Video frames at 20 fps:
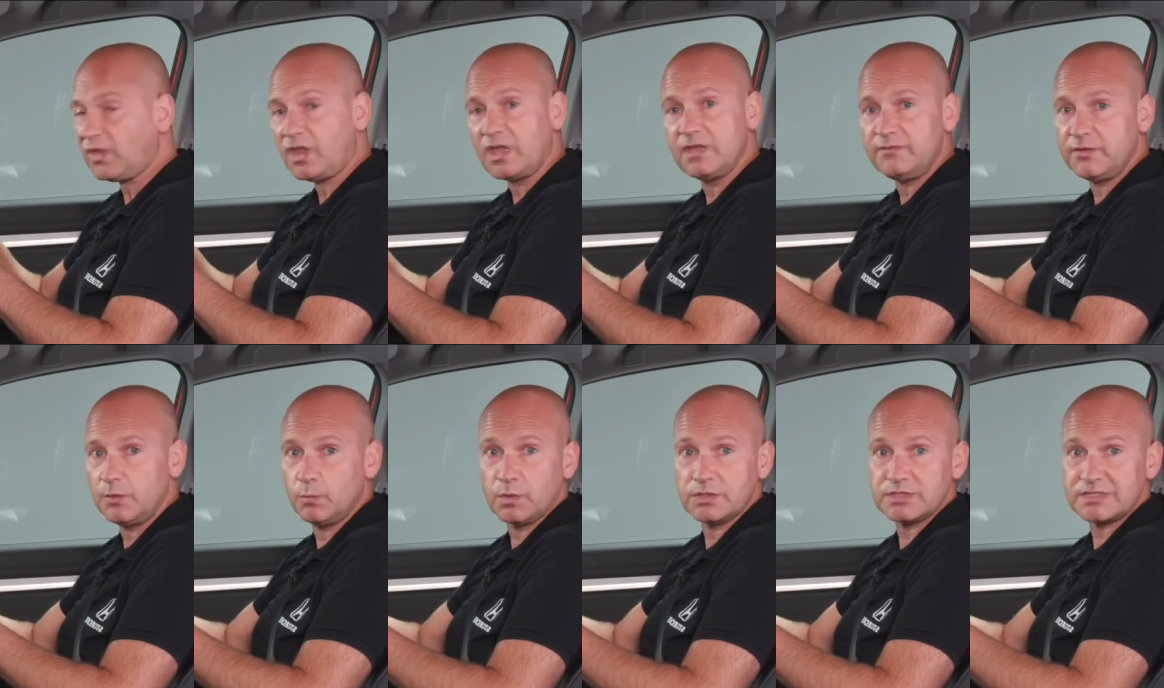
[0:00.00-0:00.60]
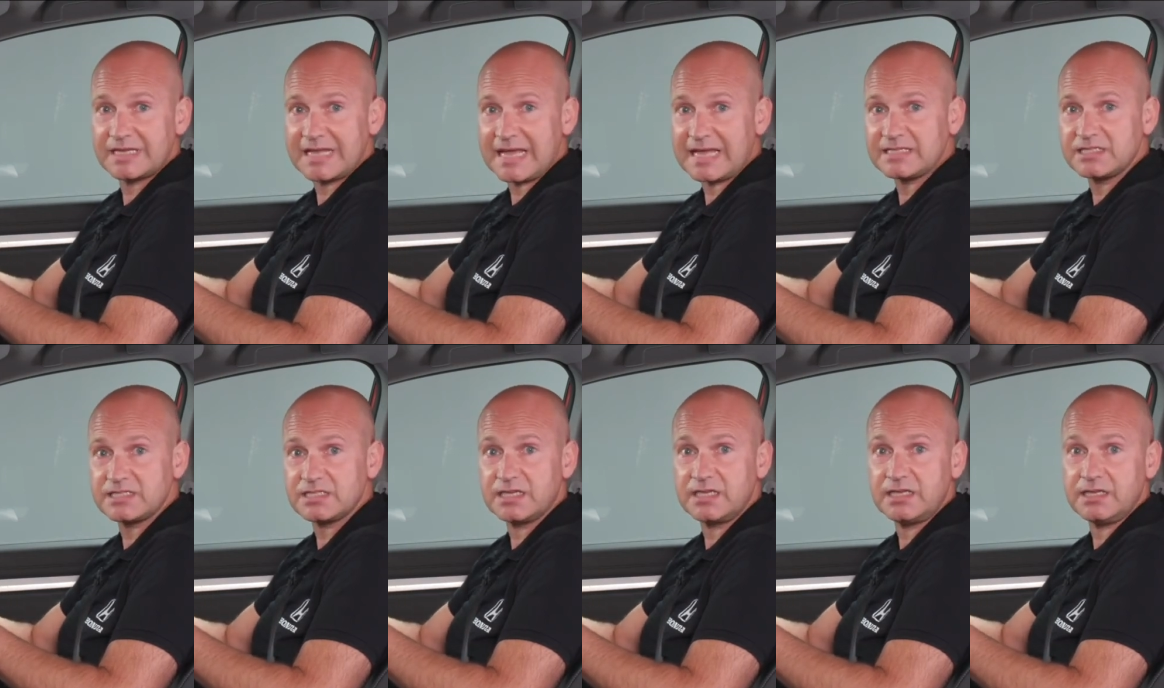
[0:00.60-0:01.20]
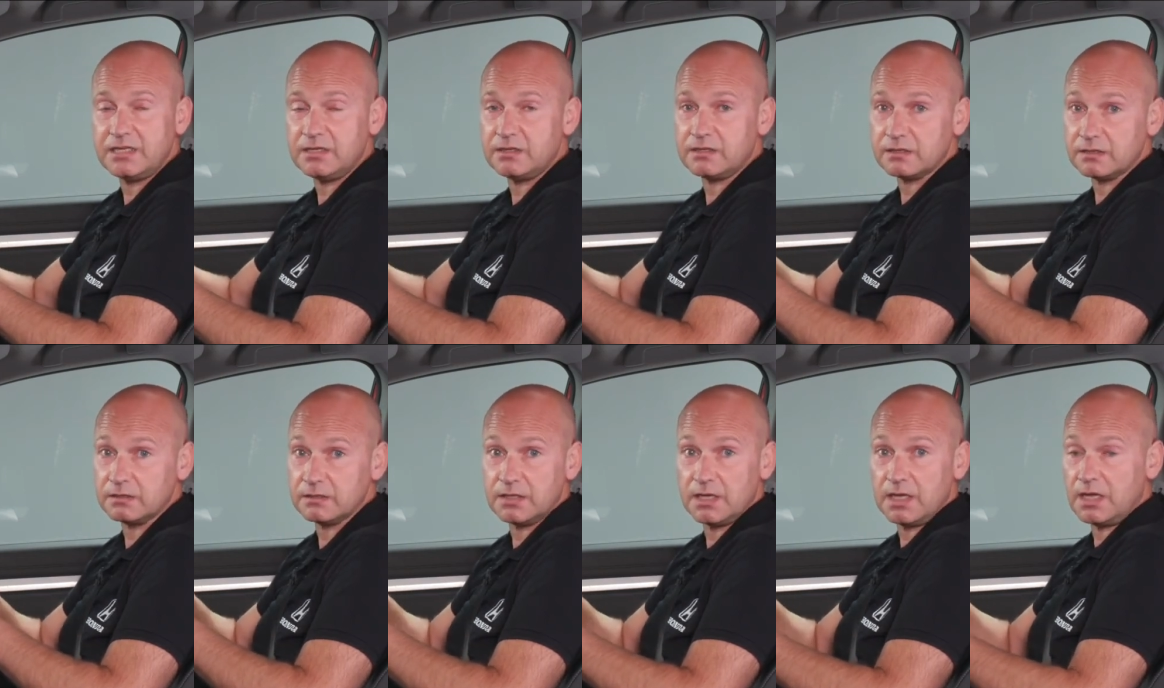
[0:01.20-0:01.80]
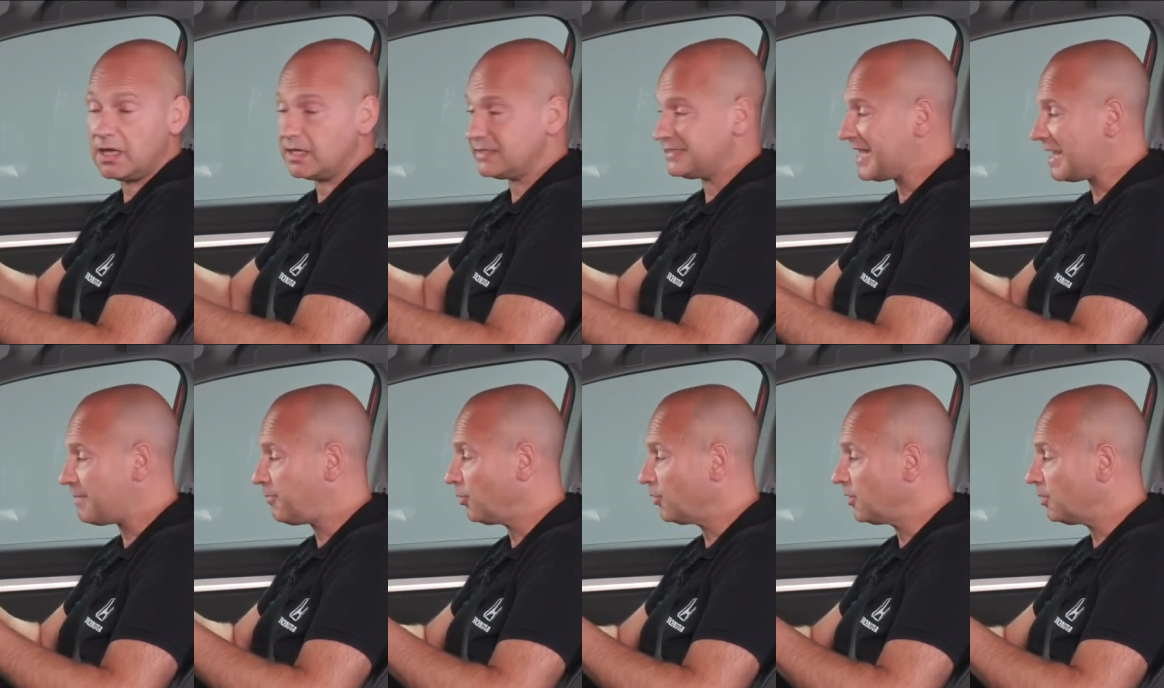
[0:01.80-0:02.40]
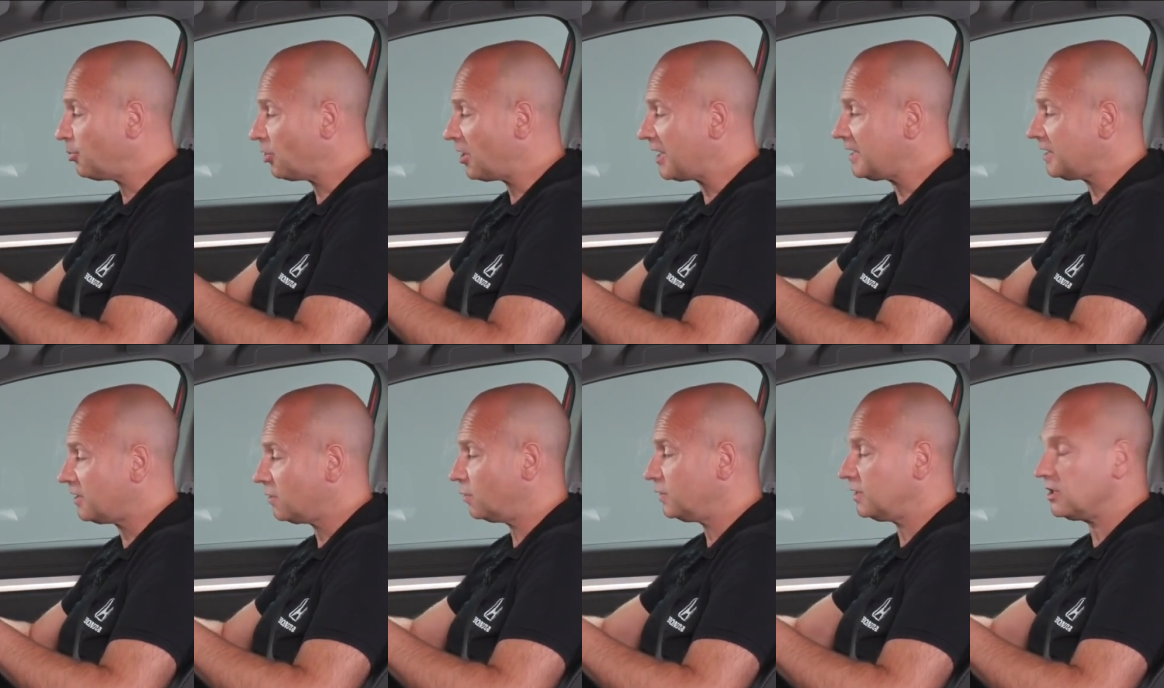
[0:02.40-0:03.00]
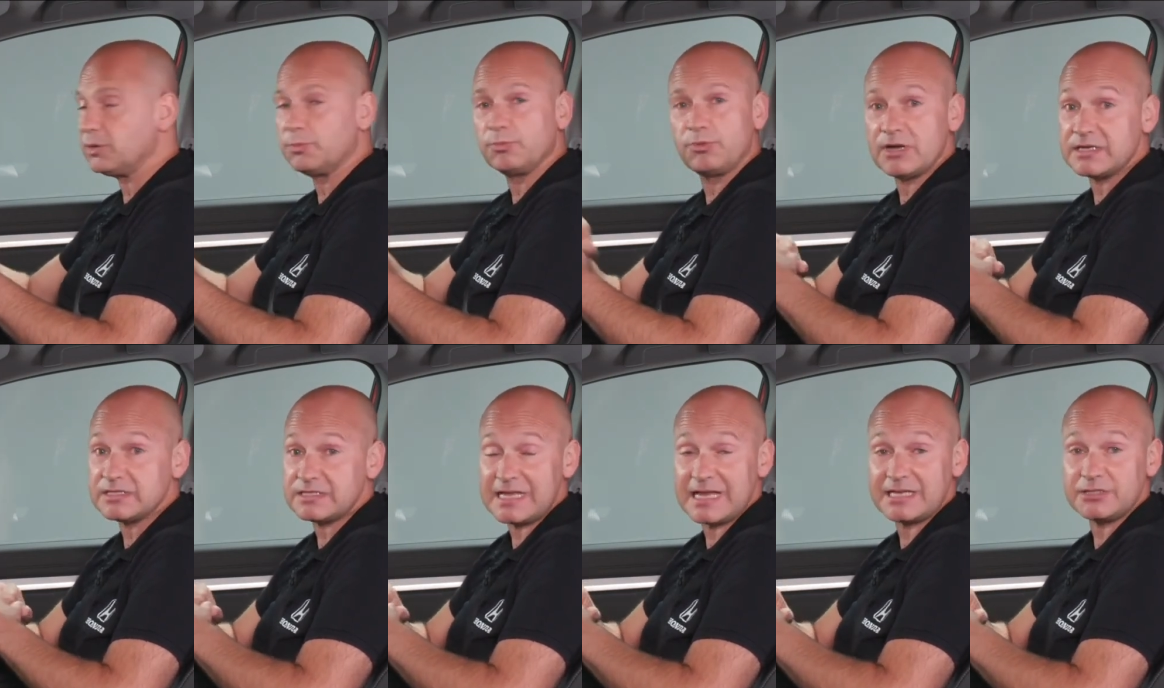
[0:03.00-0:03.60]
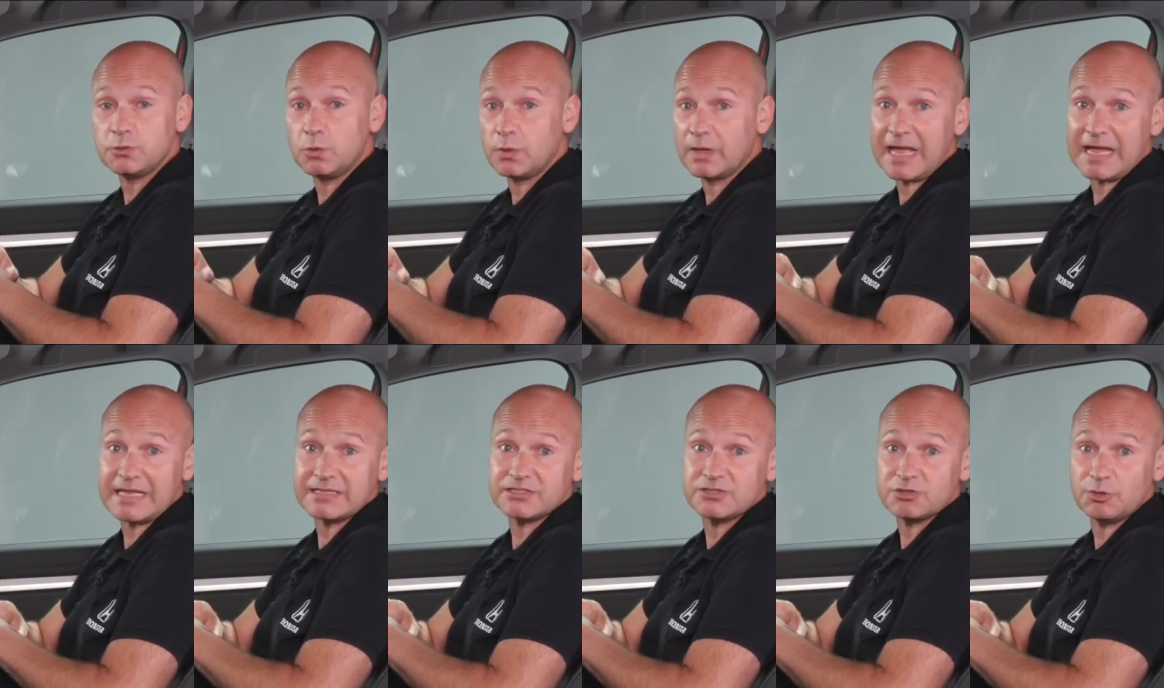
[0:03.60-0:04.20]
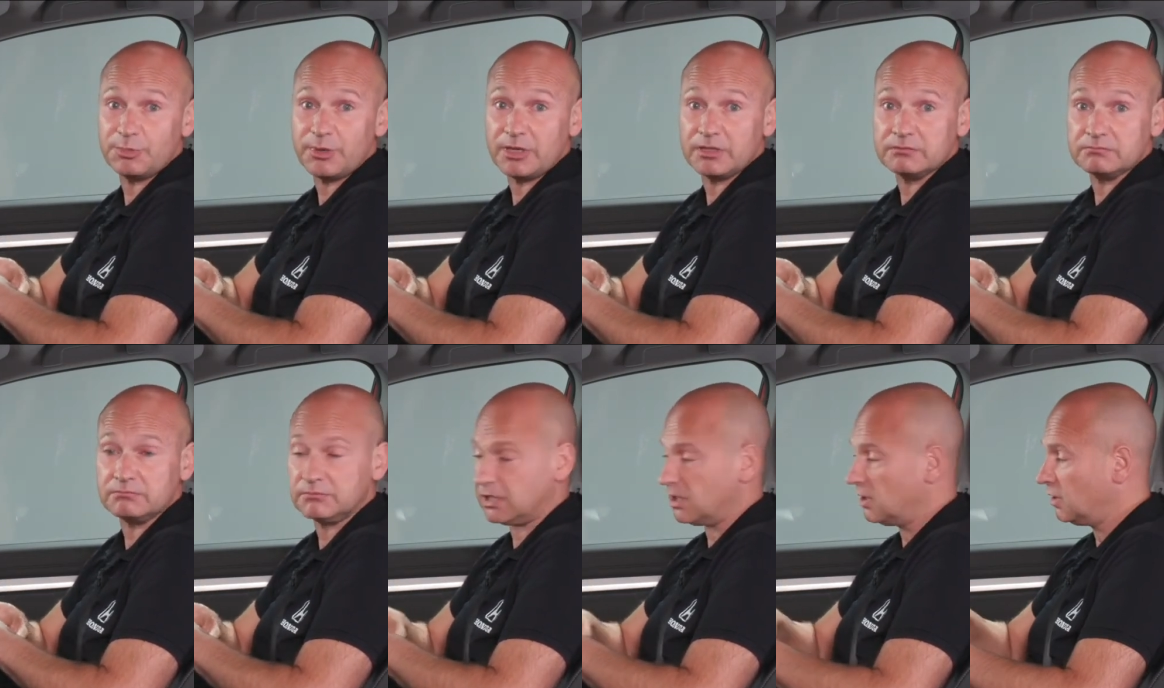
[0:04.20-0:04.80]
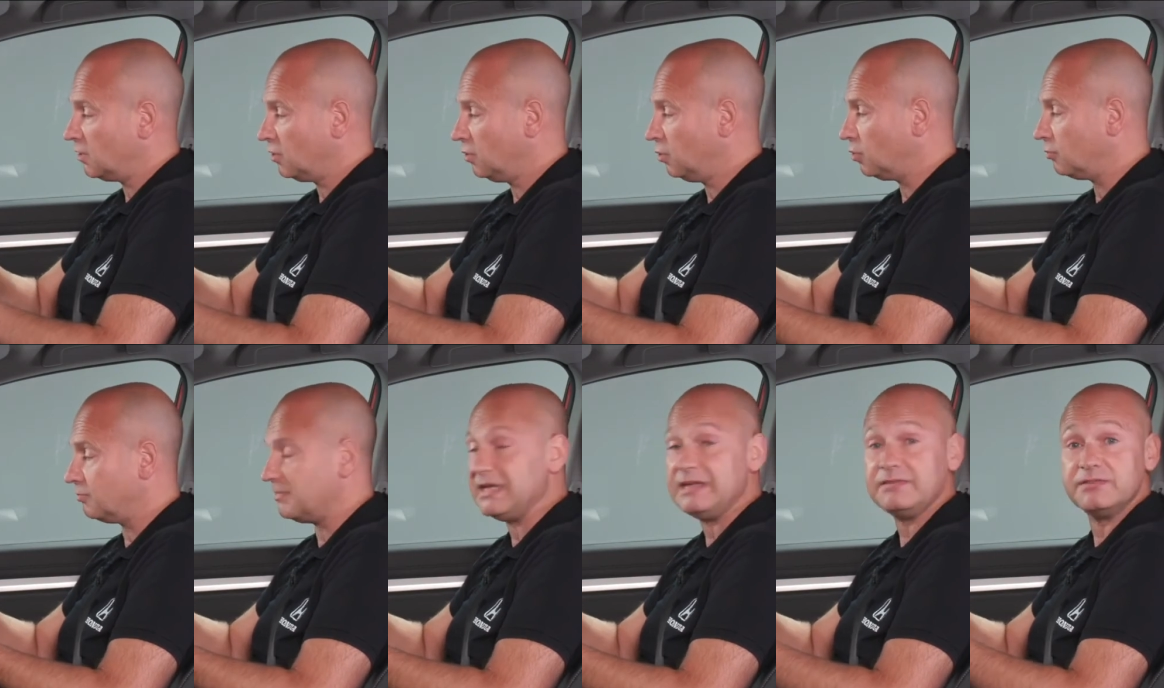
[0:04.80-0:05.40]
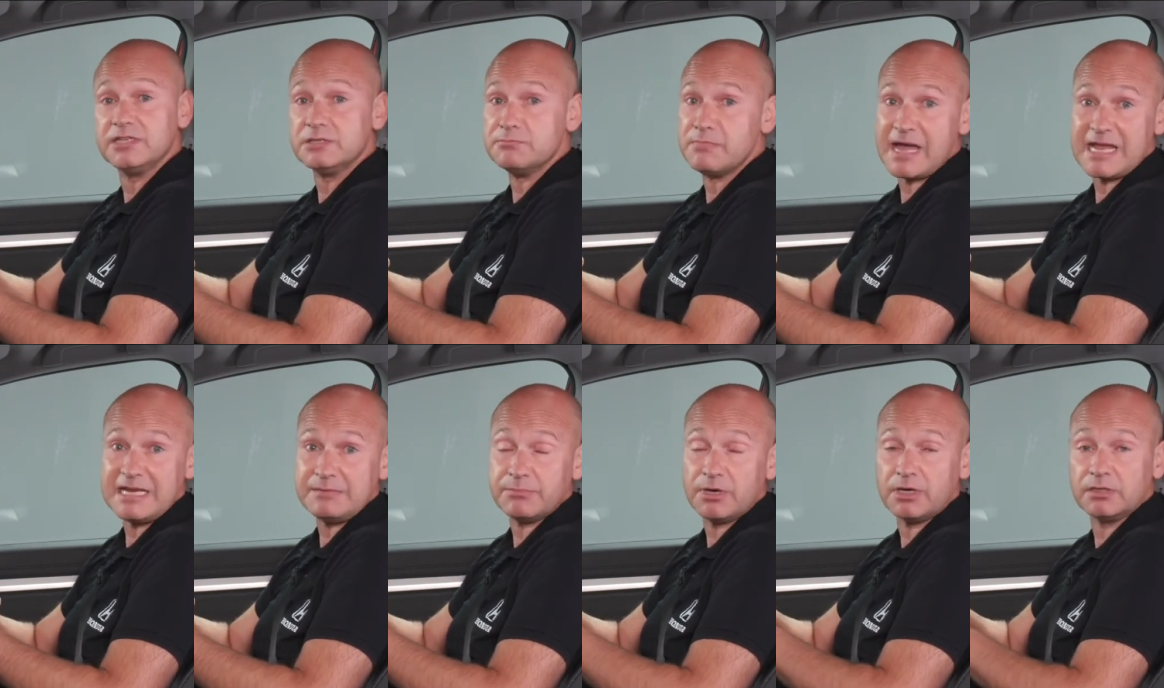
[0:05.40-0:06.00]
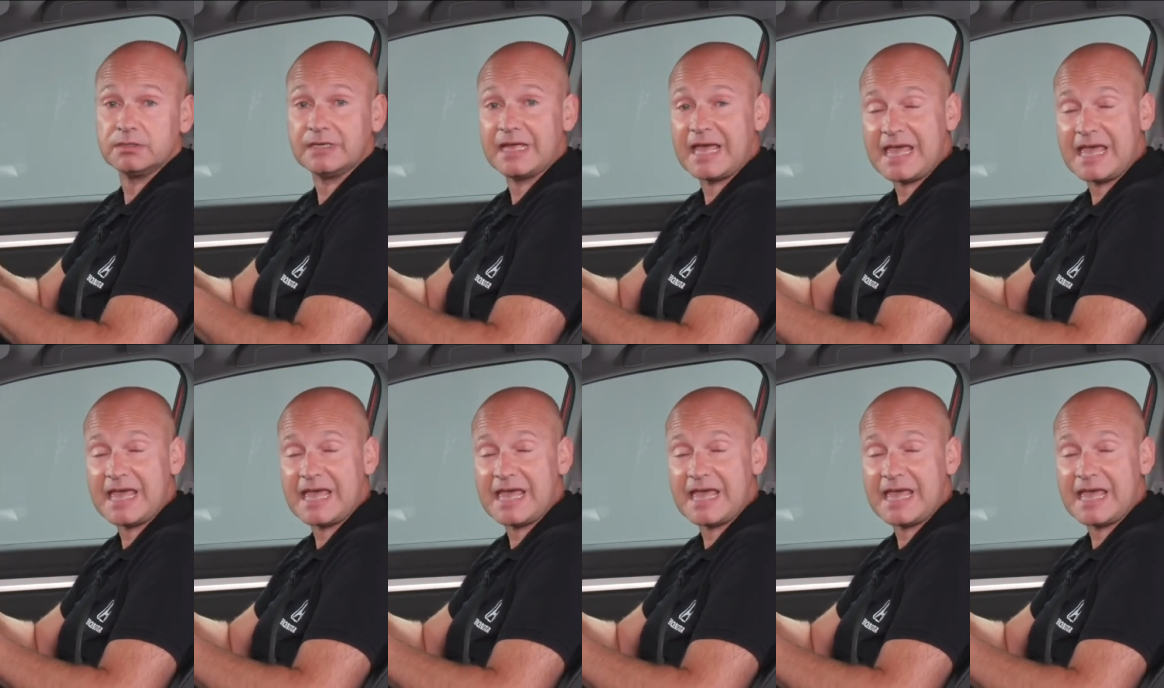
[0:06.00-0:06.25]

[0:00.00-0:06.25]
If you want to cancel it, you can tap on the brake, or you can press the actual cancel button, or even the main button.